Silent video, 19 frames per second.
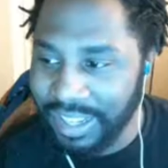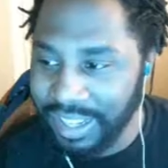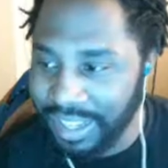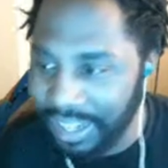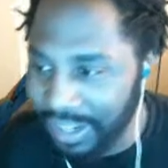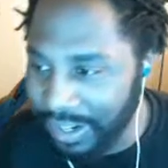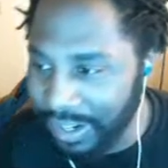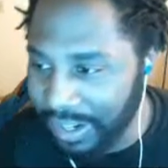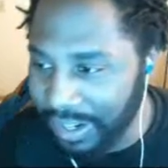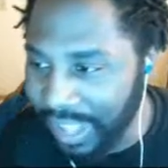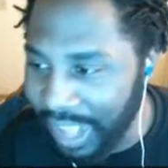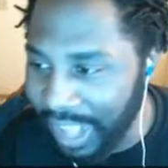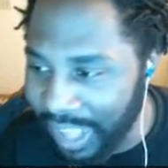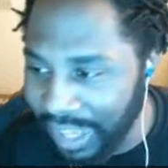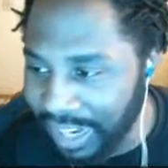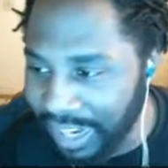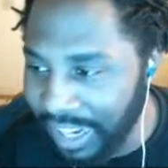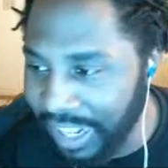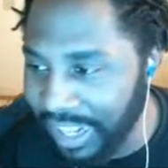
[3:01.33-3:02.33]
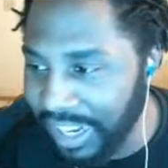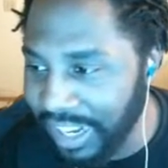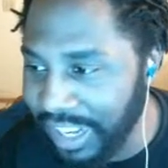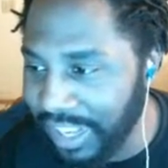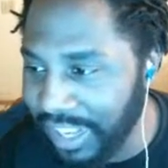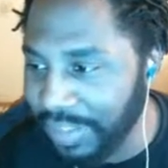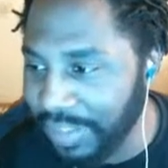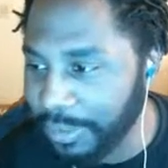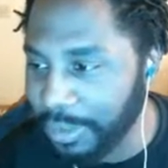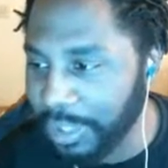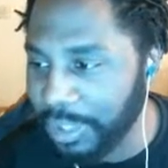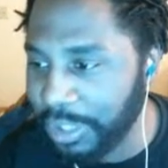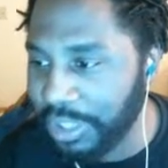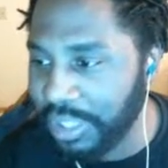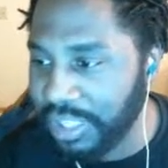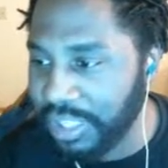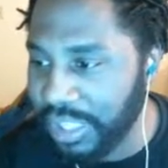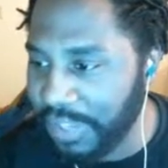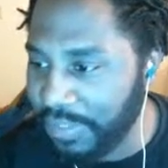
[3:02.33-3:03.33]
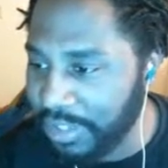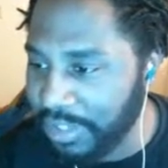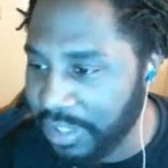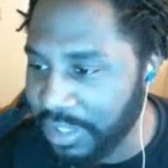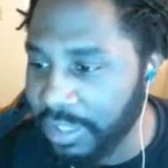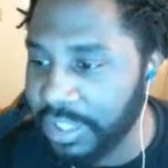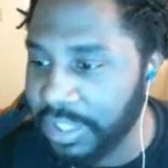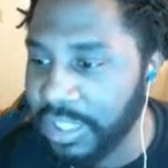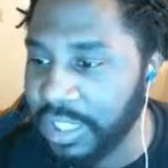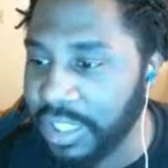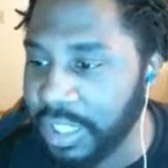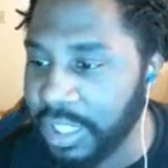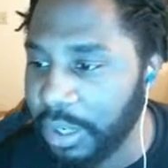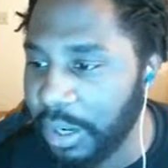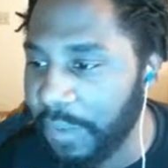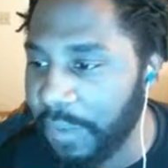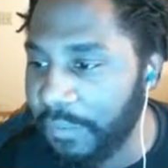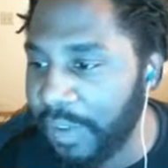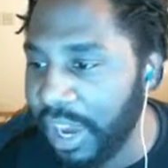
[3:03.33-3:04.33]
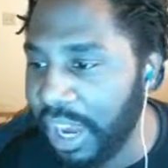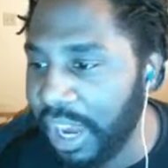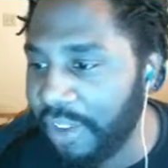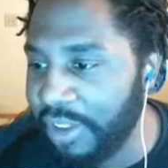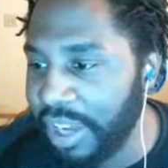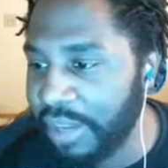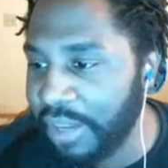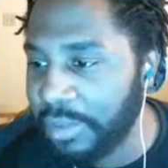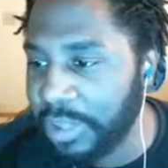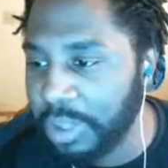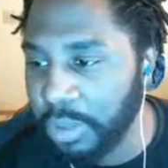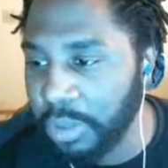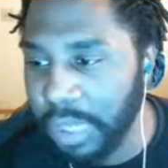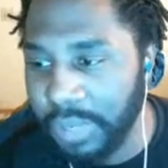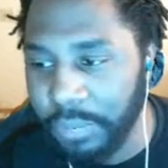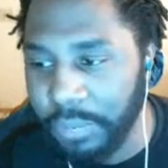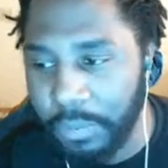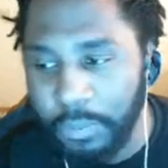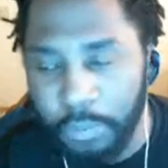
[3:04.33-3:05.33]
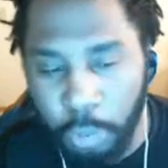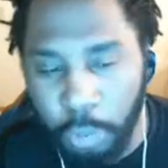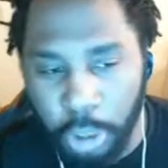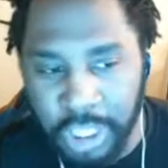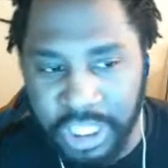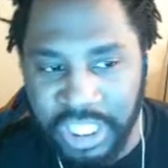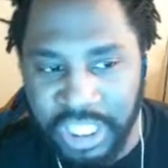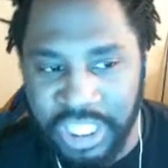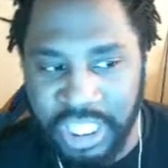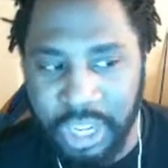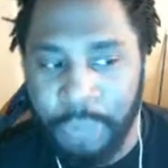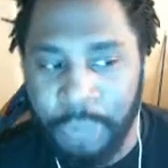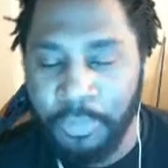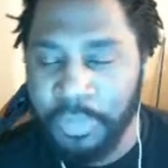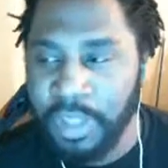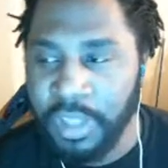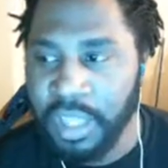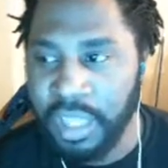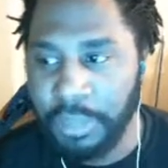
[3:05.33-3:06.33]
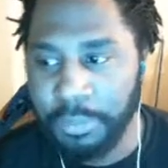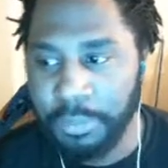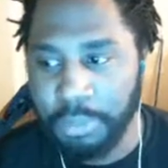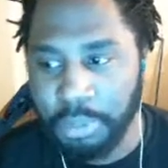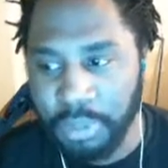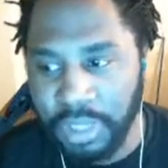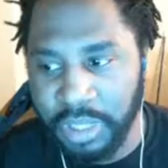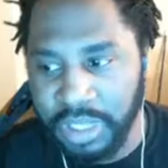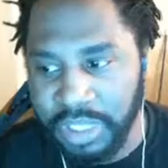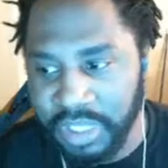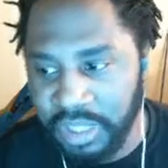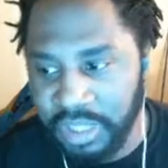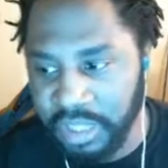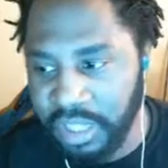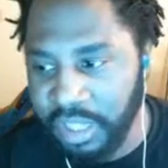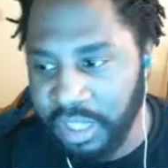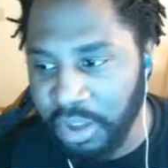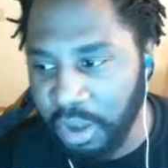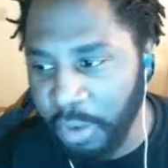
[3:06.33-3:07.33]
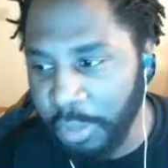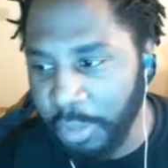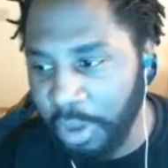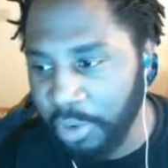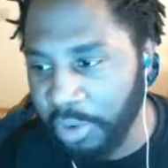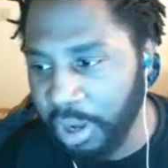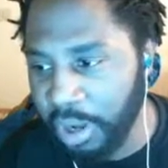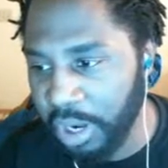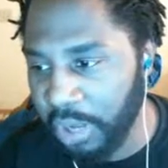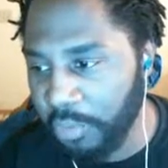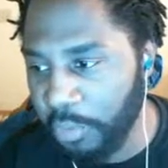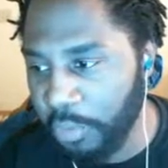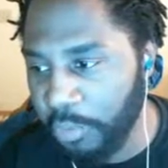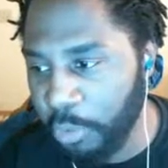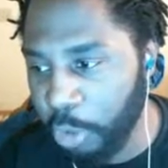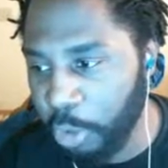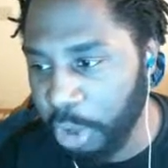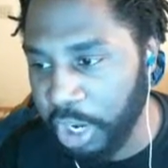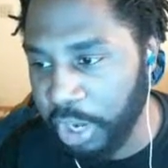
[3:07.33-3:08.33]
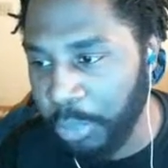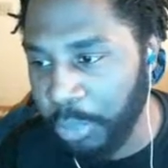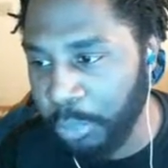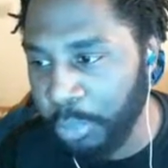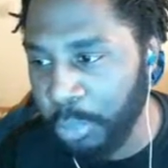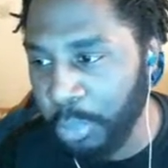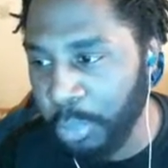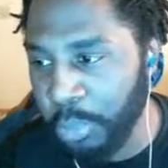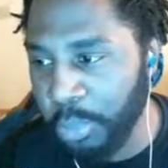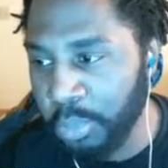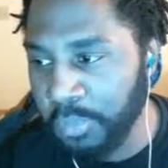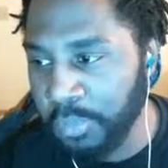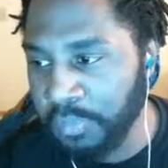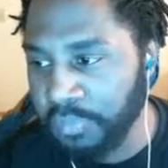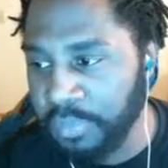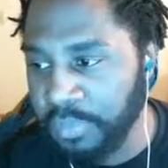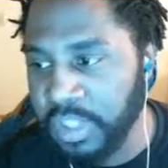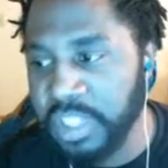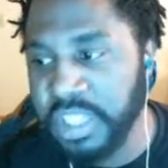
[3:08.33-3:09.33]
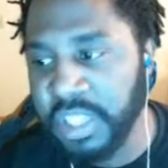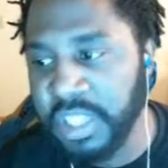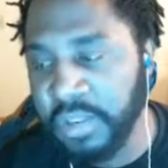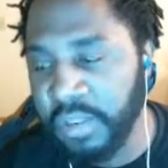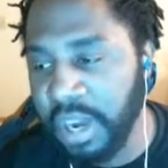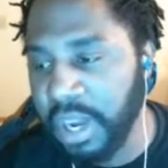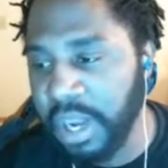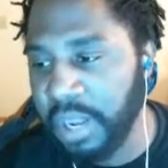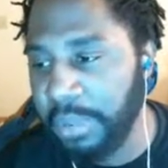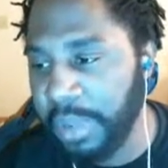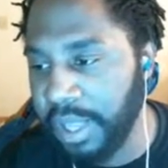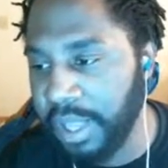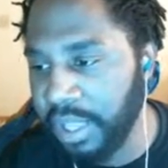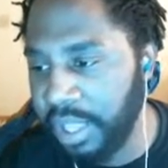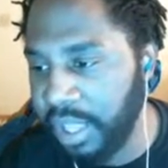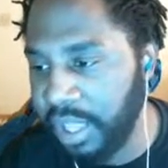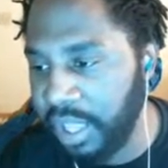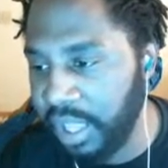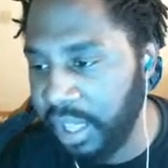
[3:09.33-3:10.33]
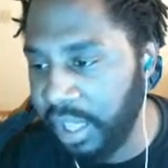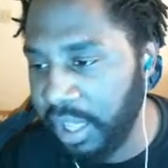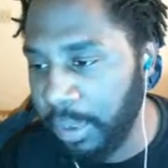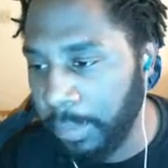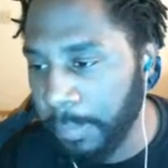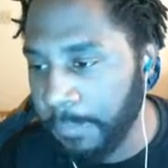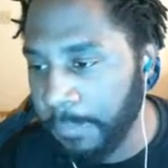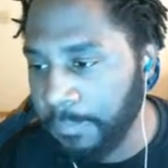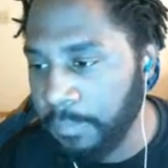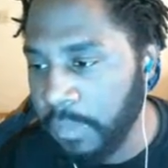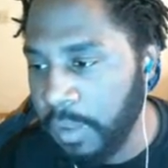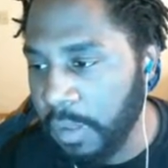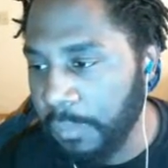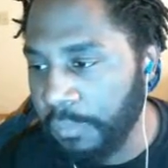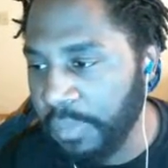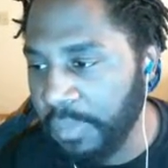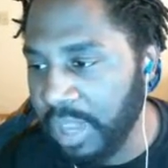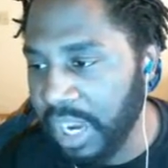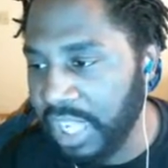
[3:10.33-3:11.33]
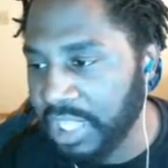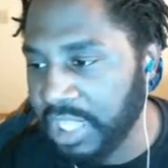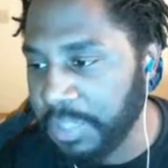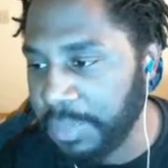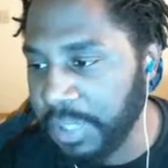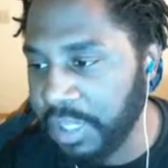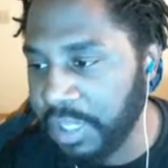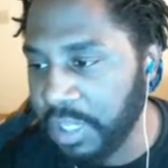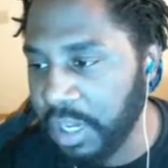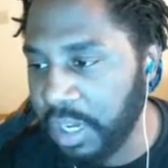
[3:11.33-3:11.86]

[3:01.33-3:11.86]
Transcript: Uh, Cannon is now level thirty-seven. Cookie is thirty-five. I have two level forties. I'm pretty sure he's gonna be around level forty. Giovanni being the he that I speak